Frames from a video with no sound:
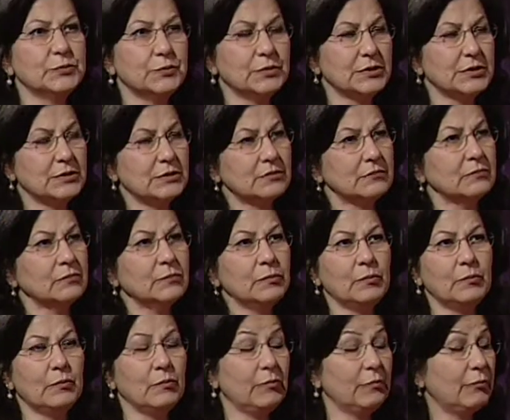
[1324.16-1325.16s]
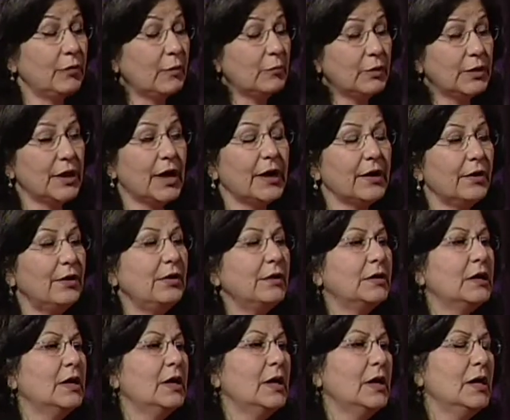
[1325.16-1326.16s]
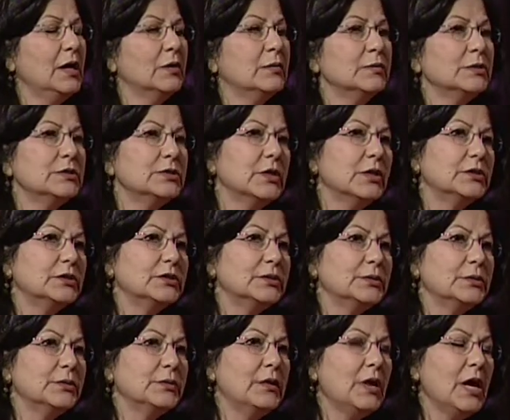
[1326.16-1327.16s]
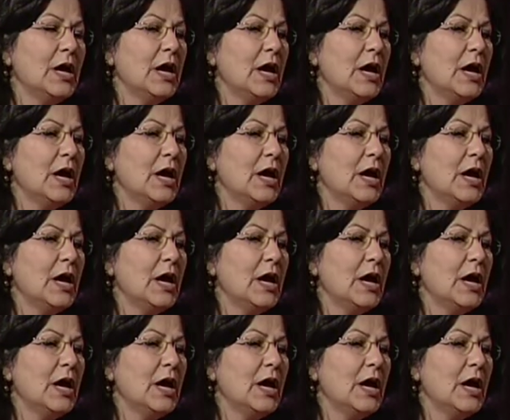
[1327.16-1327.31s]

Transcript: was, from what I heard, was not true.